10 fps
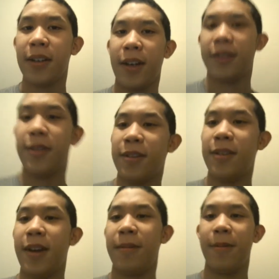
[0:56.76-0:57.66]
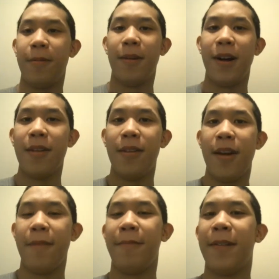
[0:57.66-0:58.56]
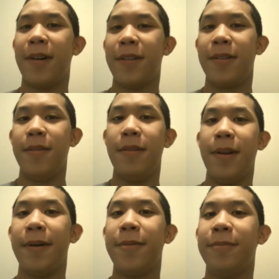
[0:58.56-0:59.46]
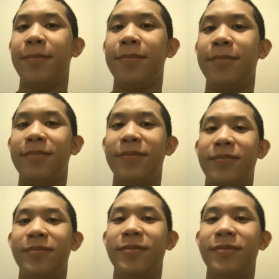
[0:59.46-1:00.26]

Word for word: I just never want that once, you know? Hmm.